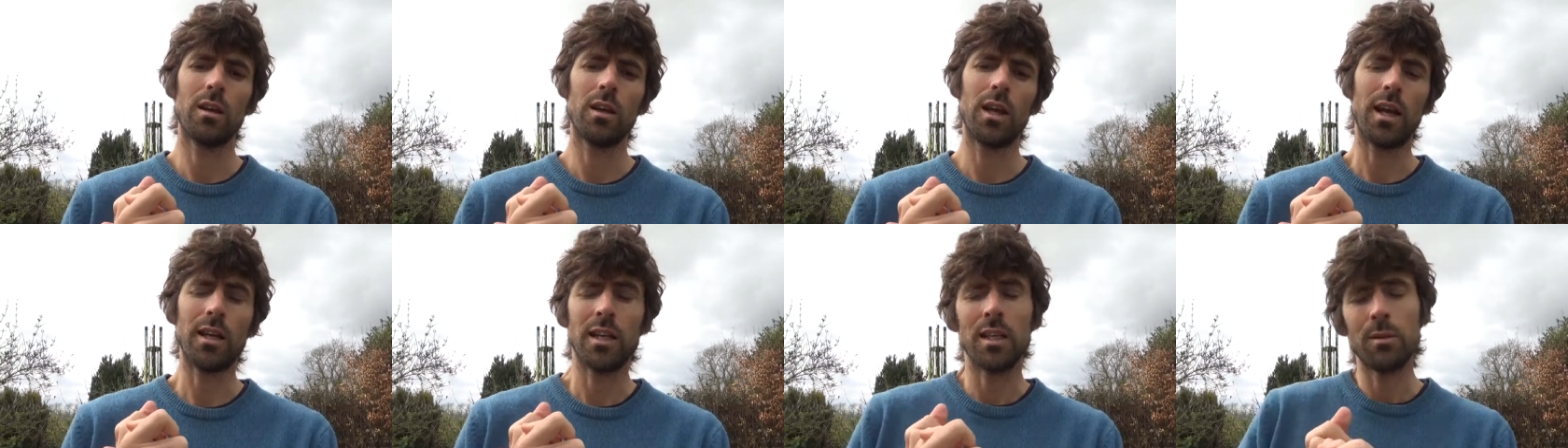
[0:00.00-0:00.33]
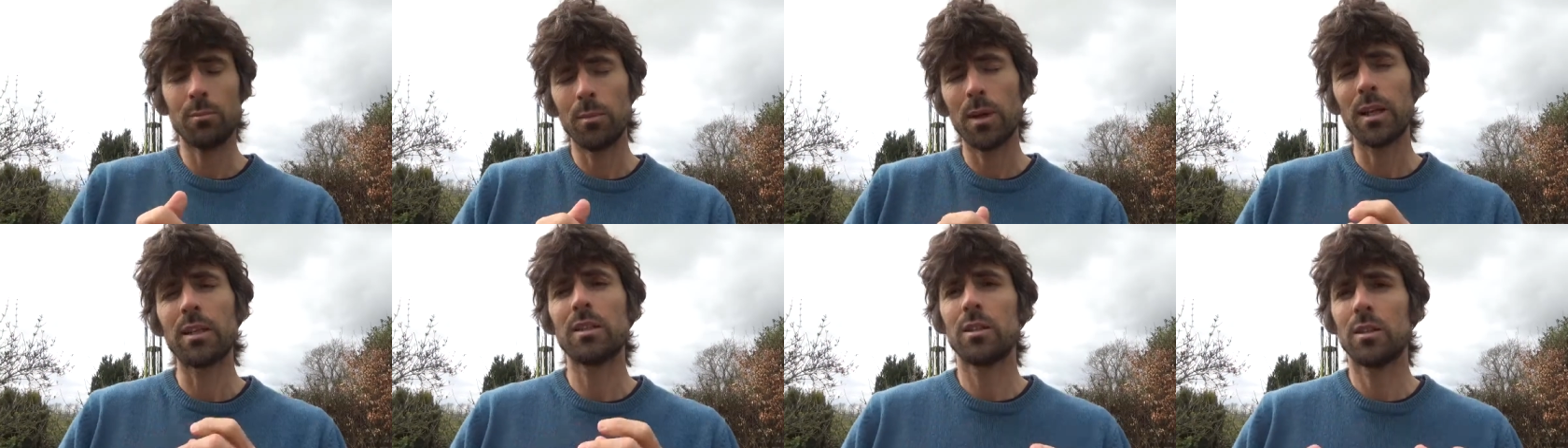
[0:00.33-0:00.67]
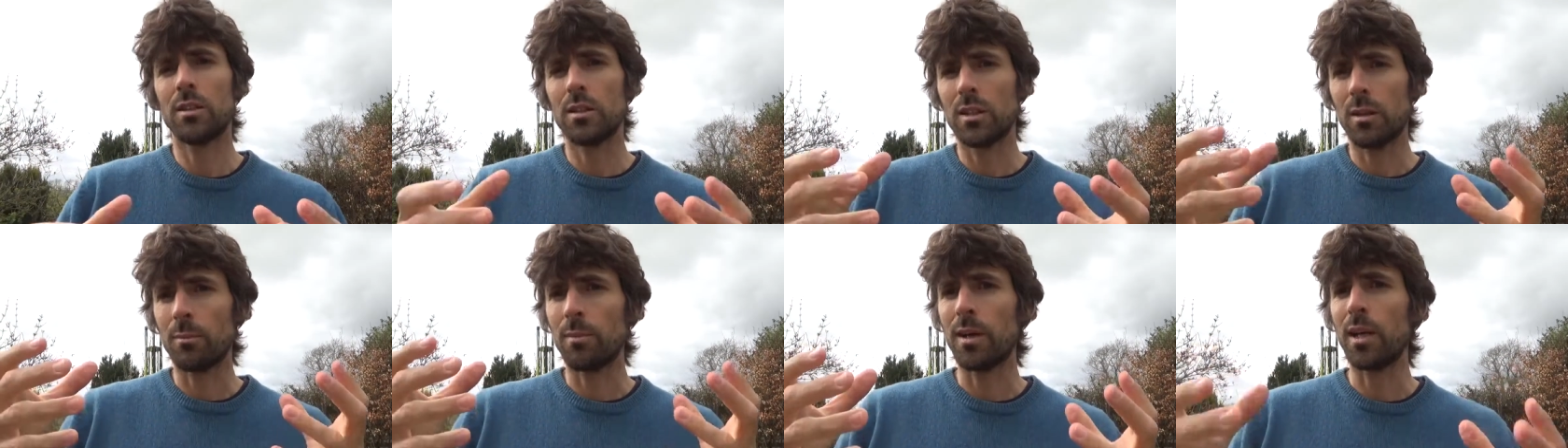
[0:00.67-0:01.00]
and he'd met
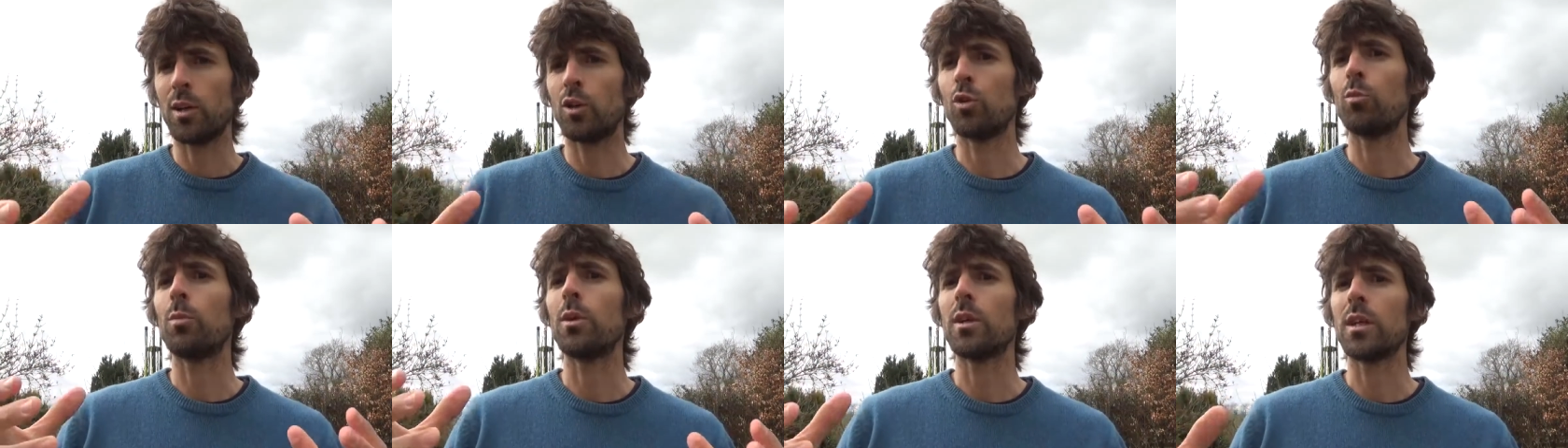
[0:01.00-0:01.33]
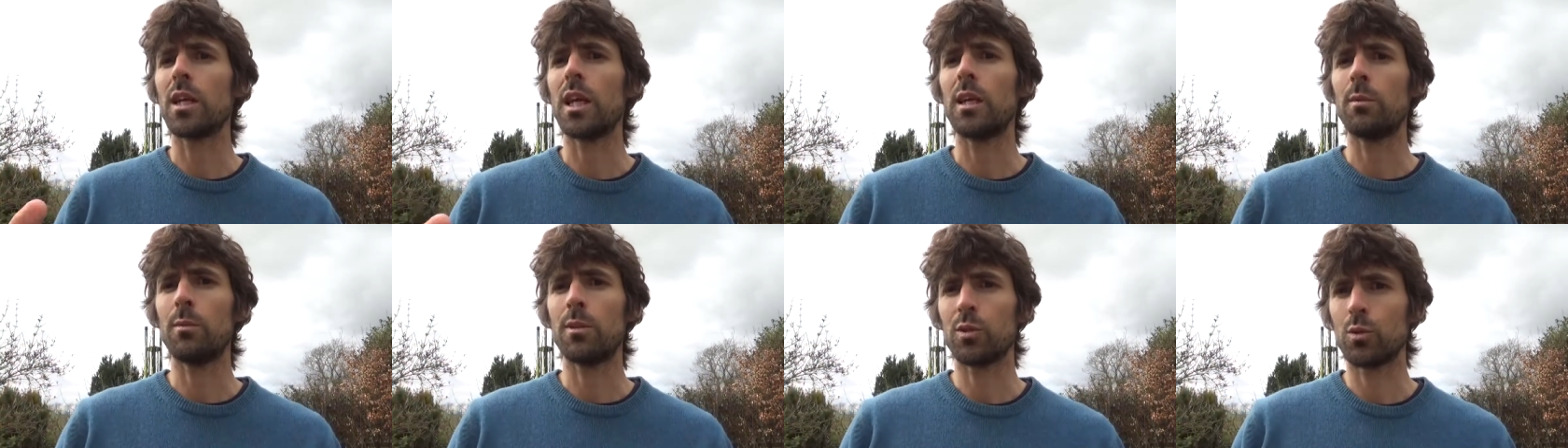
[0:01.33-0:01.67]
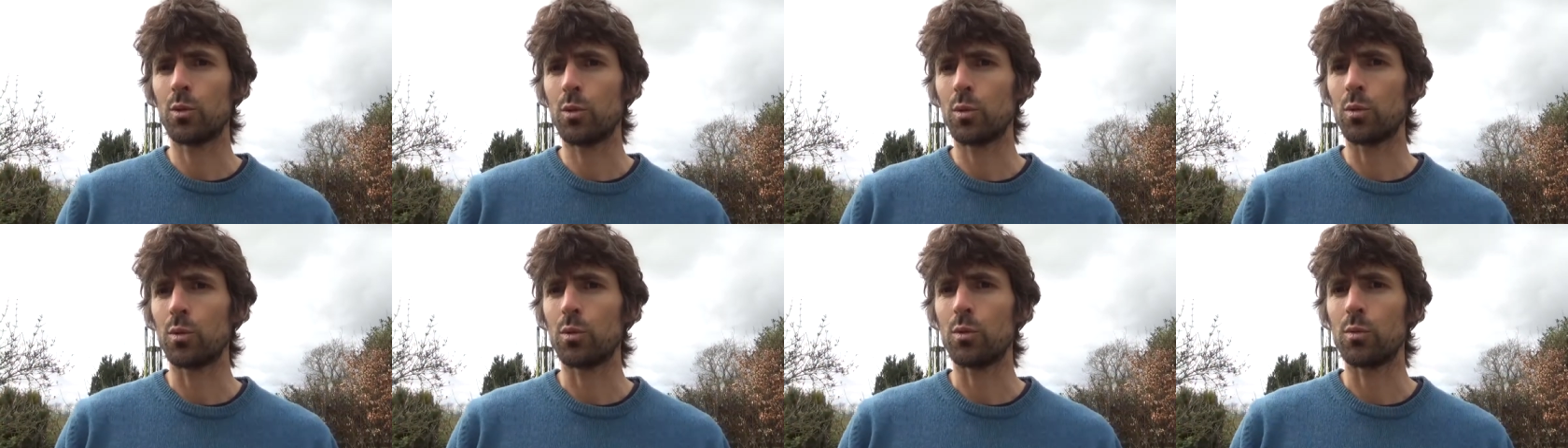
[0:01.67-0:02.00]
the man who became his
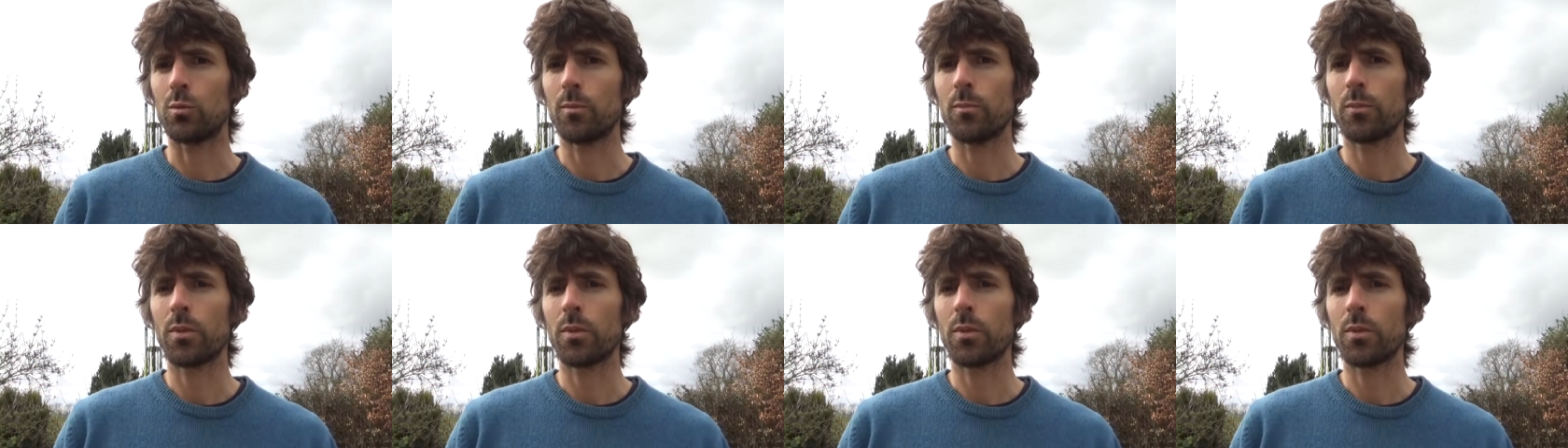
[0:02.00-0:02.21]
guru,